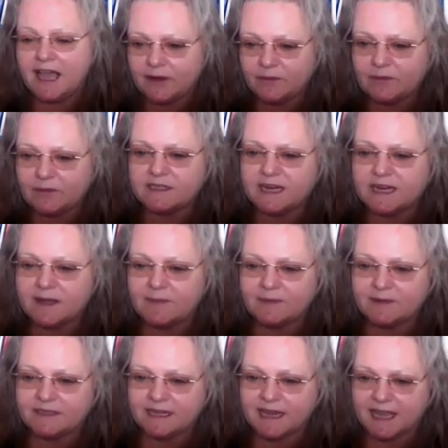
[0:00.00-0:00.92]
I wasn't
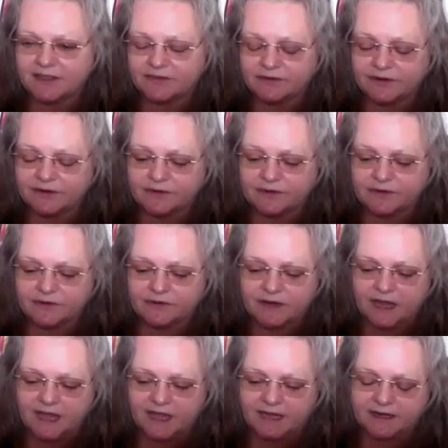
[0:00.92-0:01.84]
able to get
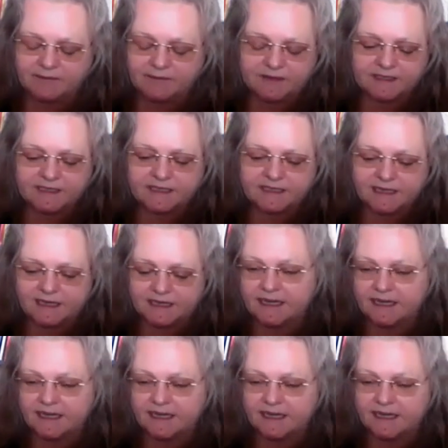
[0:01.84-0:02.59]
through, and it was,